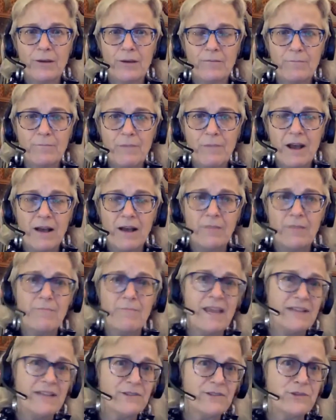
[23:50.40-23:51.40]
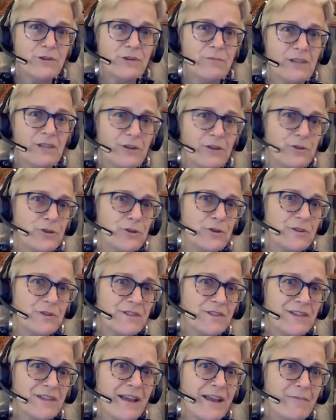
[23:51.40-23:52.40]
uh, mainstream literature
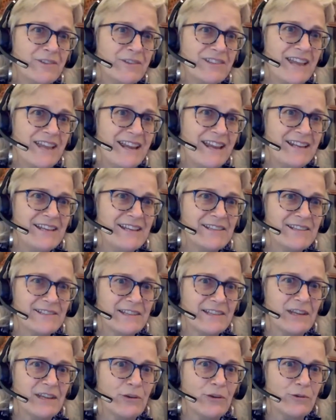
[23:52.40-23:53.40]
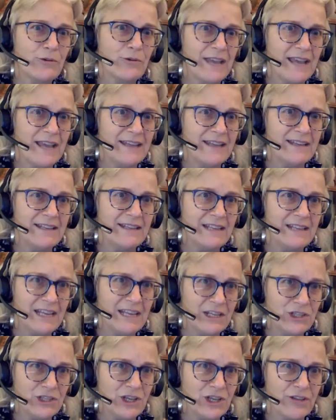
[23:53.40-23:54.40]
simultaneously created
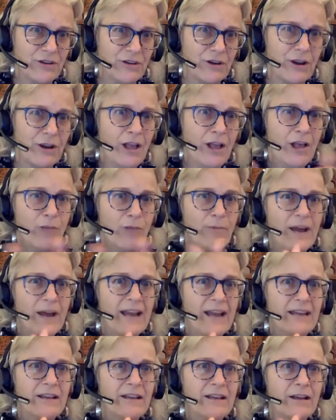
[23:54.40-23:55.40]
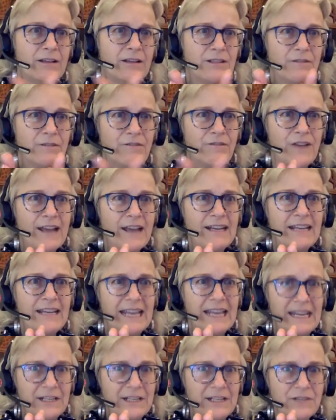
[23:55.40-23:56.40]
each other by defining
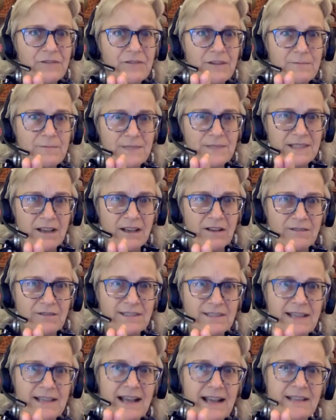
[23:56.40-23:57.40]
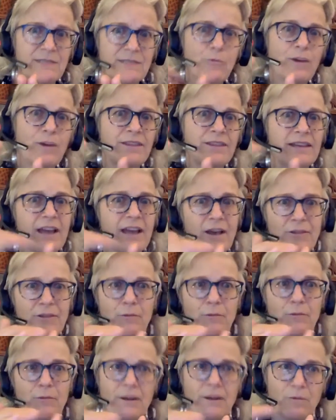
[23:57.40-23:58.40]
each of themselves as what the other
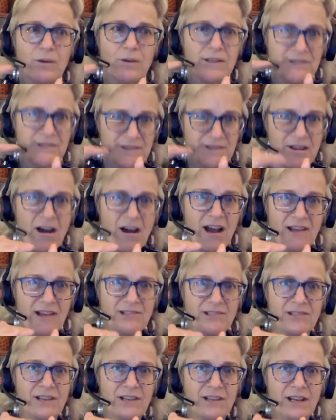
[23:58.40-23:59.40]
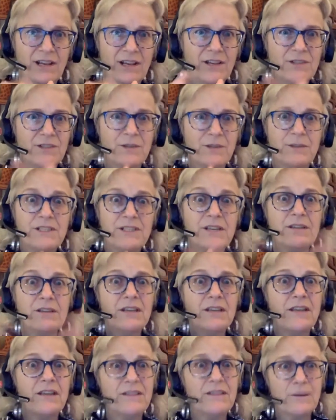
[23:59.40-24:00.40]
one was not. So until
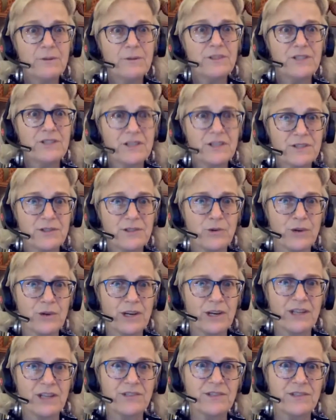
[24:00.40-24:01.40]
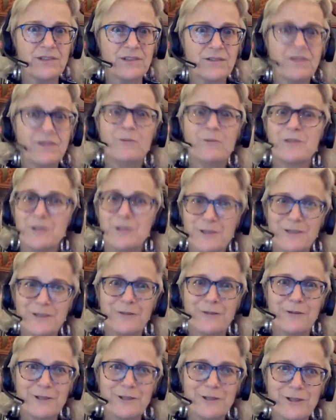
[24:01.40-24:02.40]
then, there was just stories, there was just
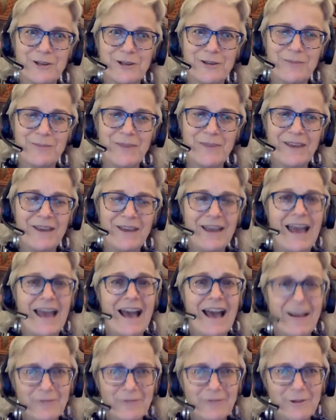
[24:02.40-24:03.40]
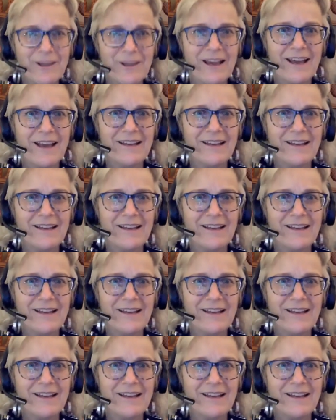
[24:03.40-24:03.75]
literature. After that,